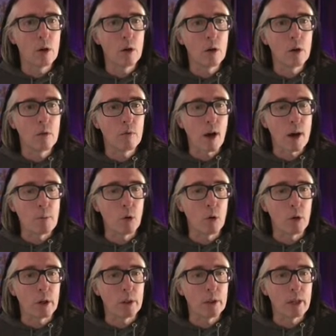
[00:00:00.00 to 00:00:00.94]

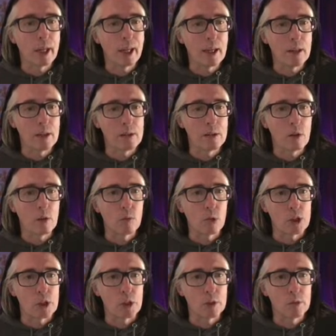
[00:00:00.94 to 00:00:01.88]
Vyborg in
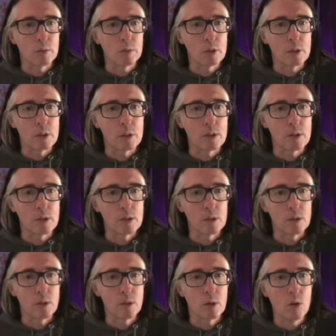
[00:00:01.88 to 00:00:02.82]
Russia, which is
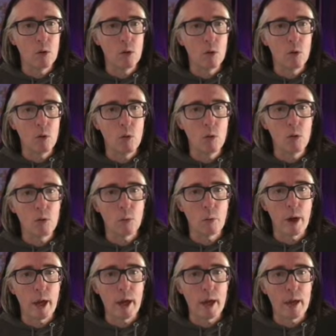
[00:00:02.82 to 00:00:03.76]
all the
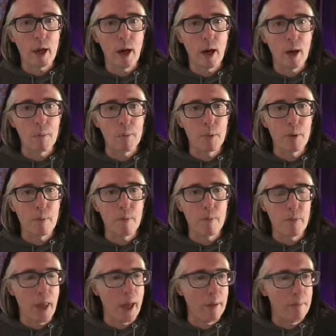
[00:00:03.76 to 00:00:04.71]
way up
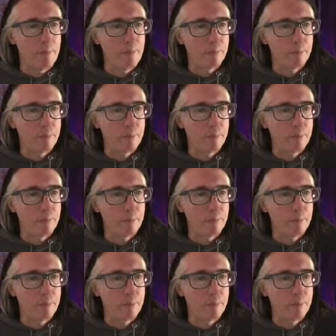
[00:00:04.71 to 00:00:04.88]
there.